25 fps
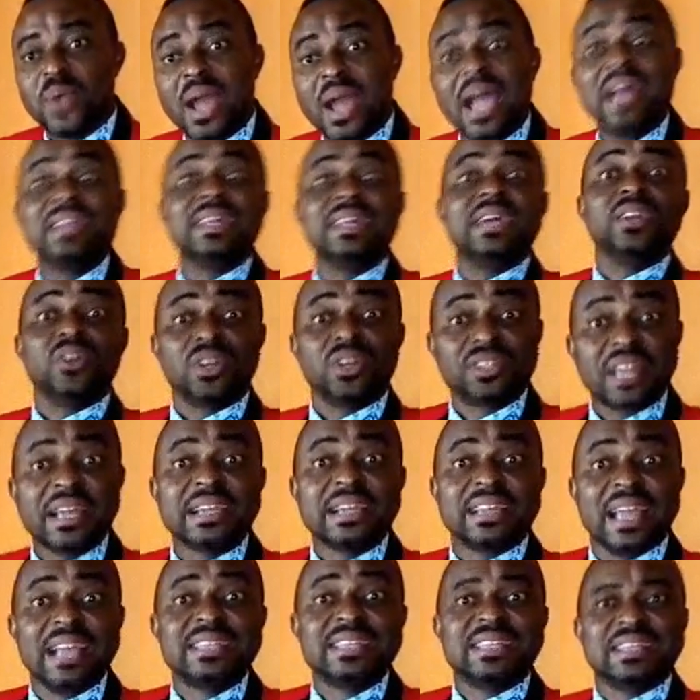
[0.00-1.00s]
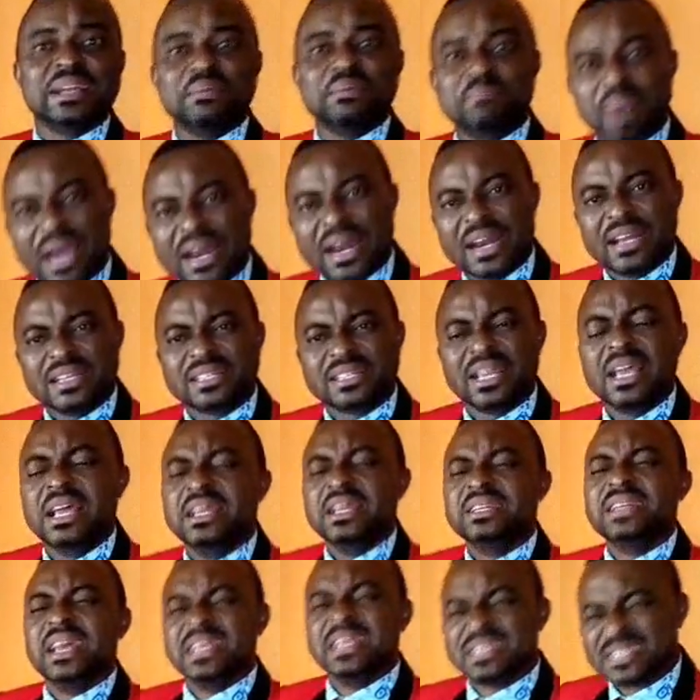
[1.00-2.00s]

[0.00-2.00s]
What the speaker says: Why are they not engaging in marriage?